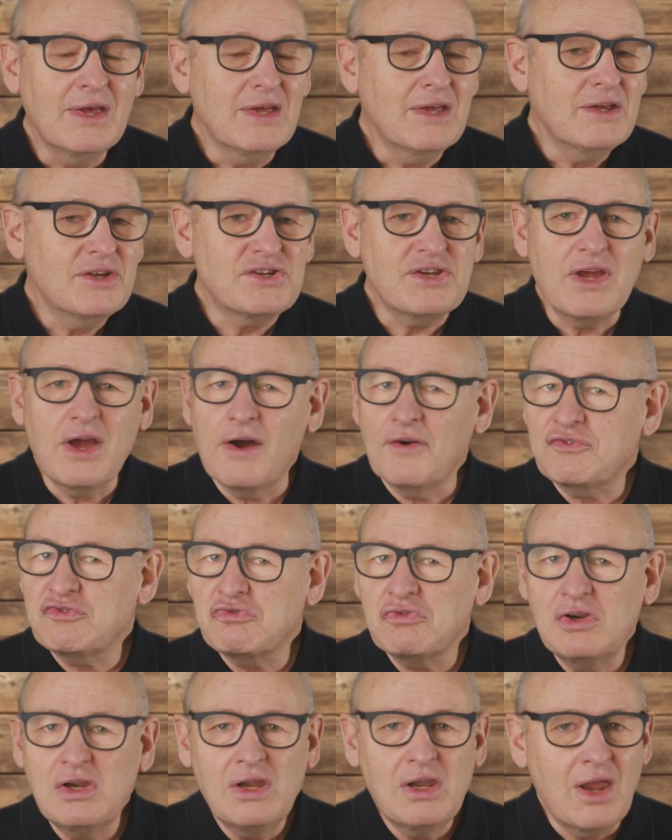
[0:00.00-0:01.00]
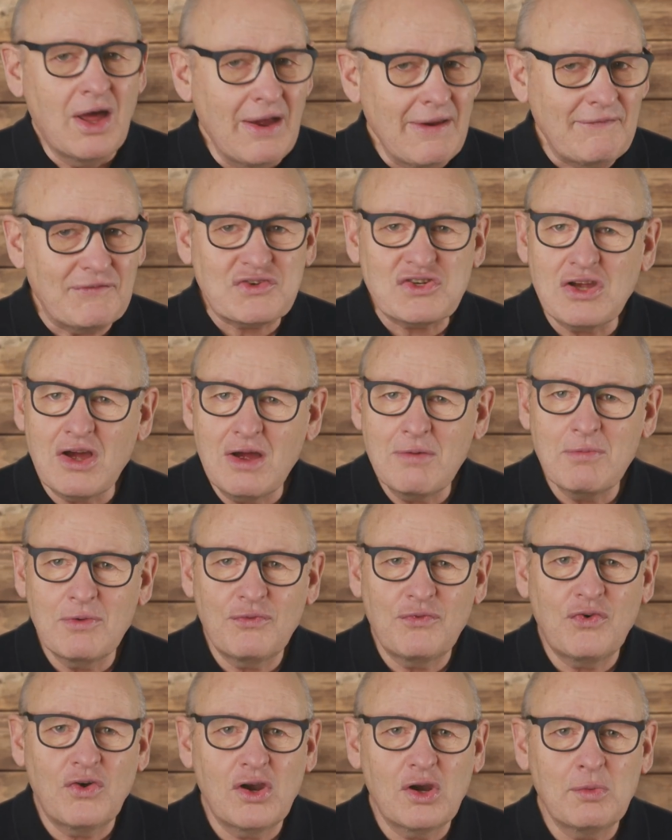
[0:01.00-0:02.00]
See, after a lifetime
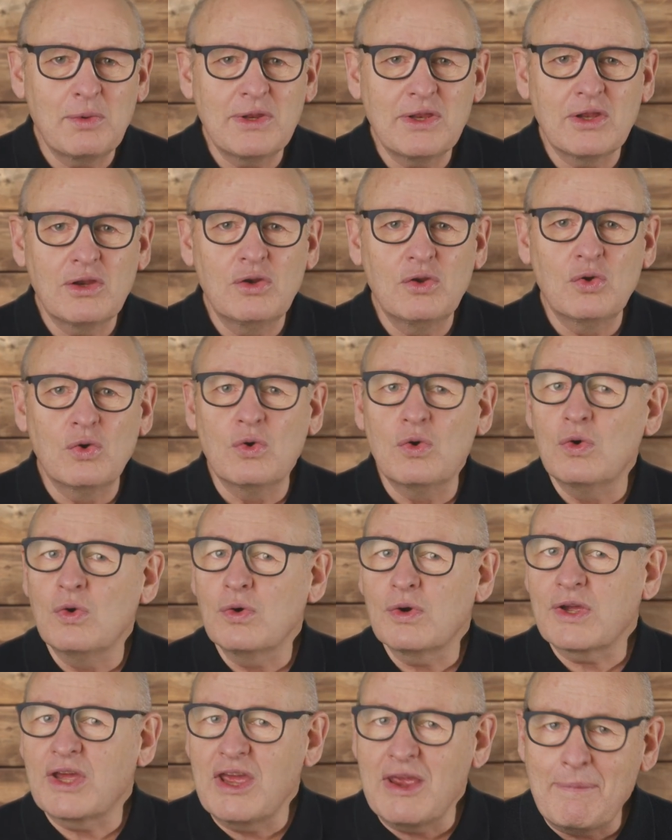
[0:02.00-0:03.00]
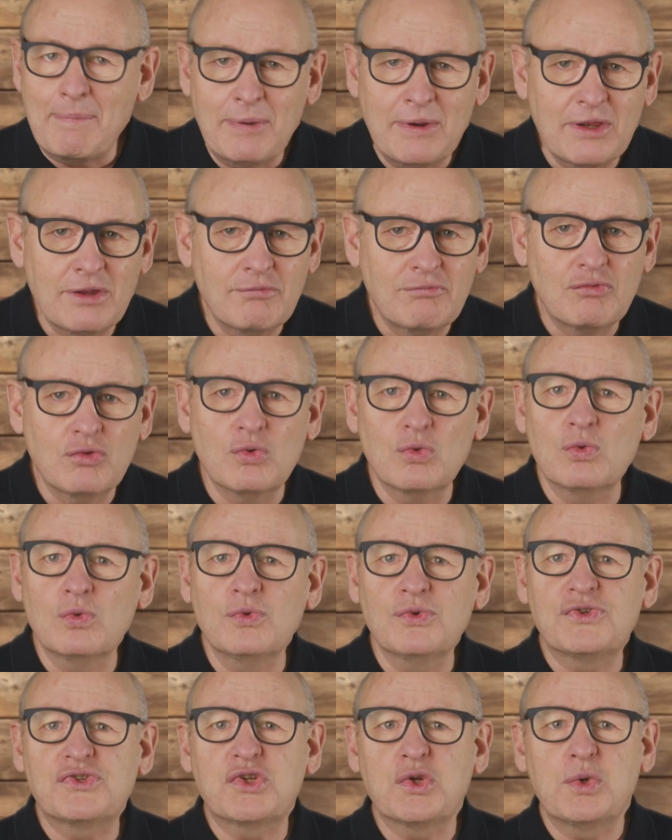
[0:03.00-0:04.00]
of following the law, keeping the
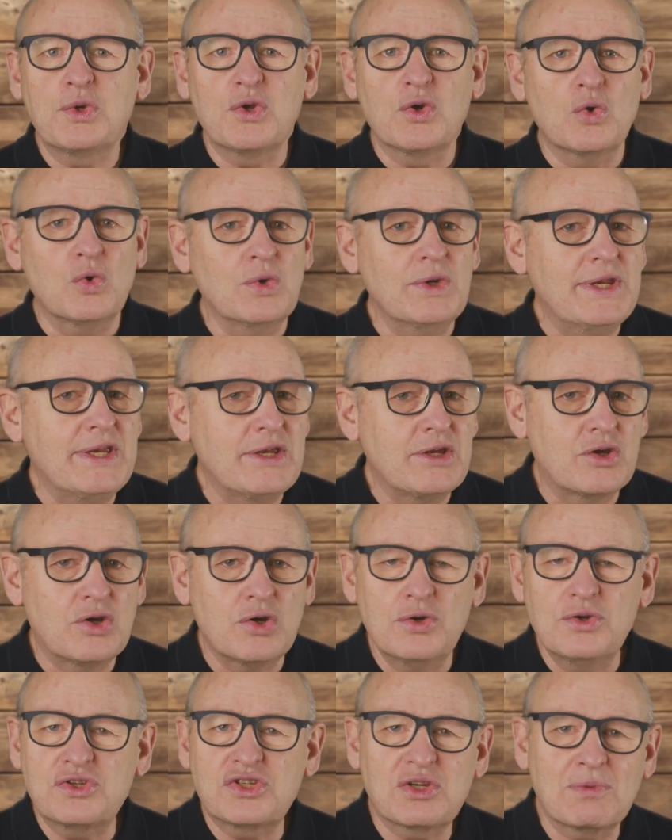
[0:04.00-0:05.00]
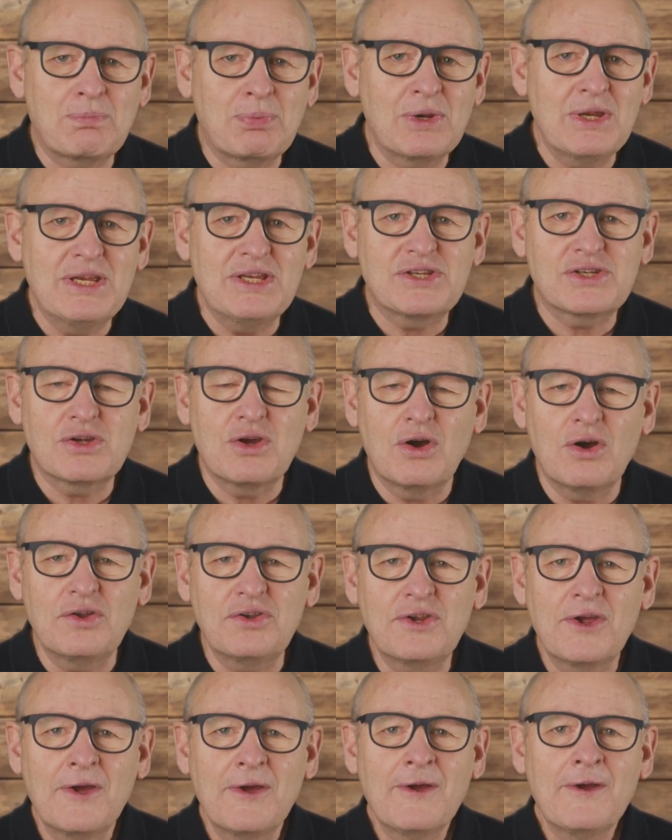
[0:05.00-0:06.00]
rules, doing all he could to please
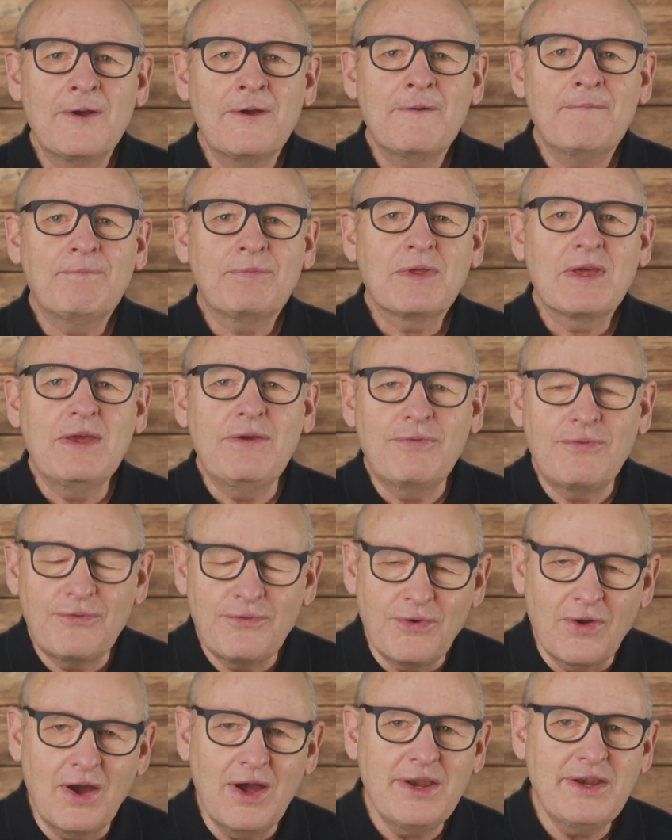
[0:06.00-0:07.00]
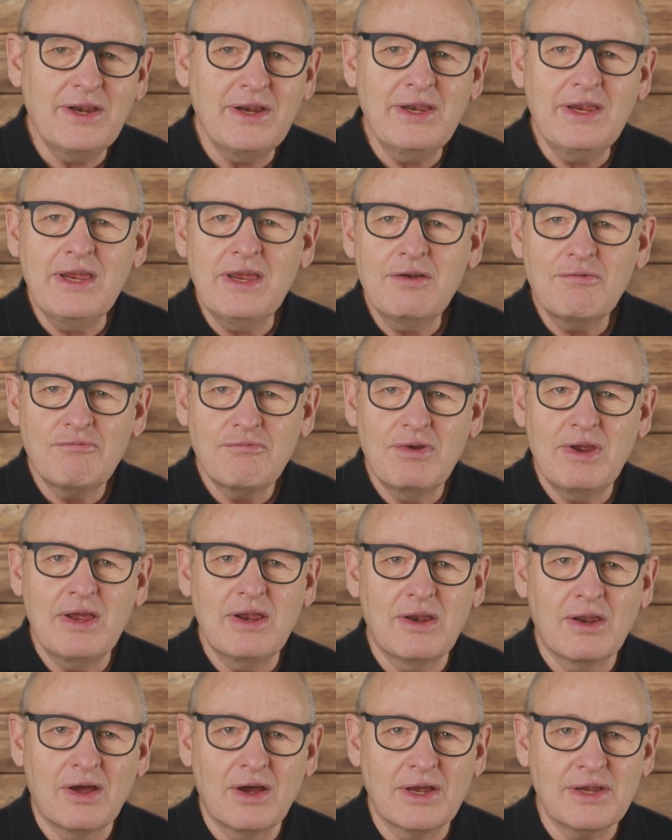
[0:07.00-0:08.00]
God, he finally
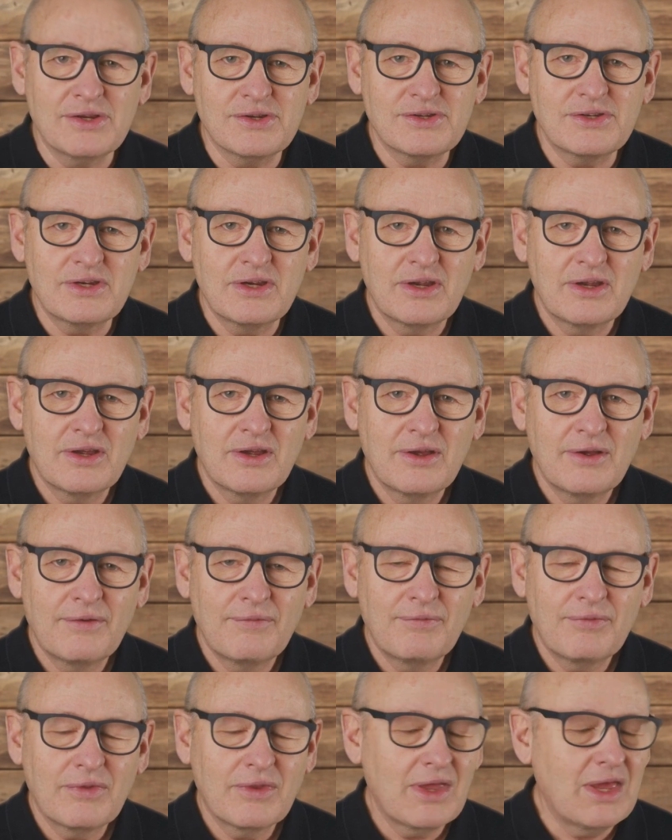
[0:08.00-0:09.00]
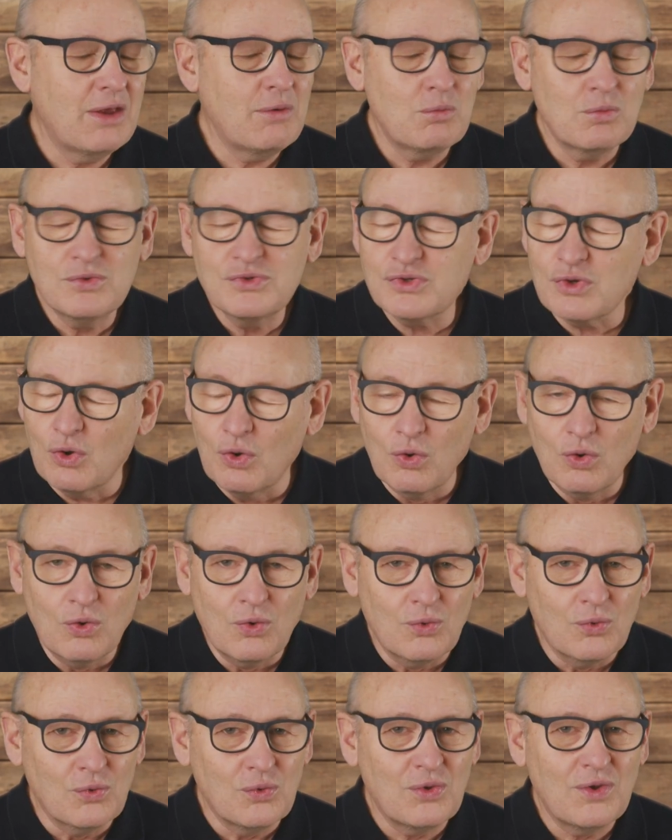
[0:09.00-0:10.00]
realized it was
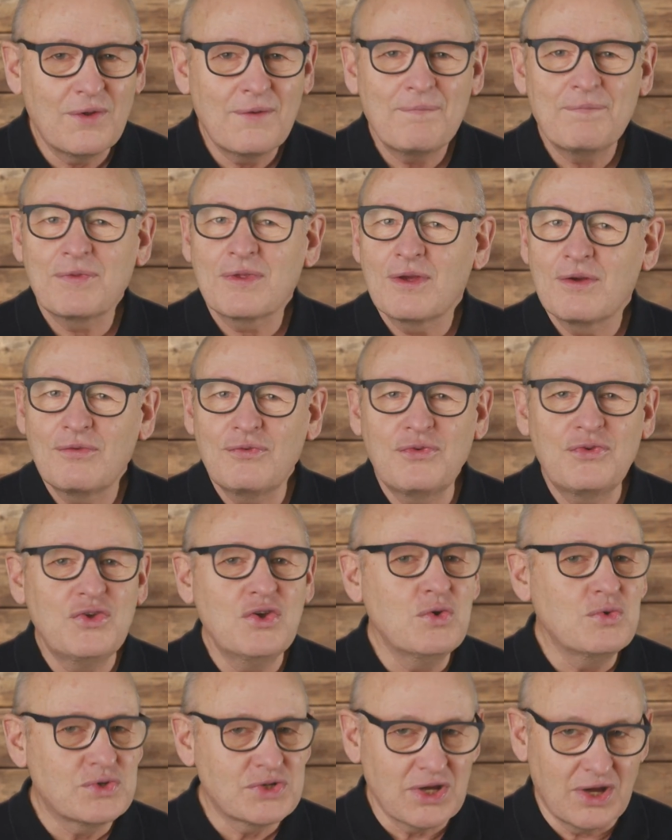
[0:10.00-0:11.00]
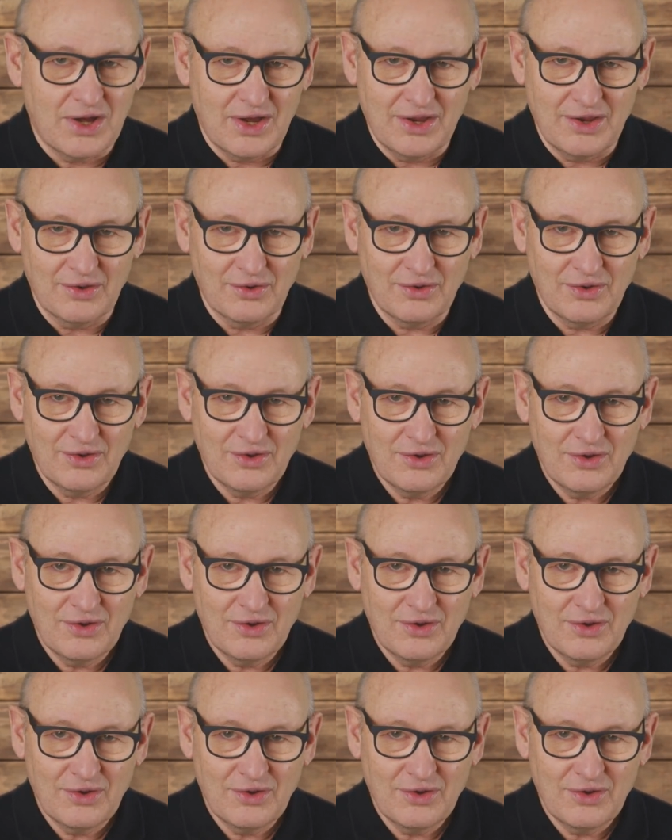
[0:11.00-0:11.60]
all futile.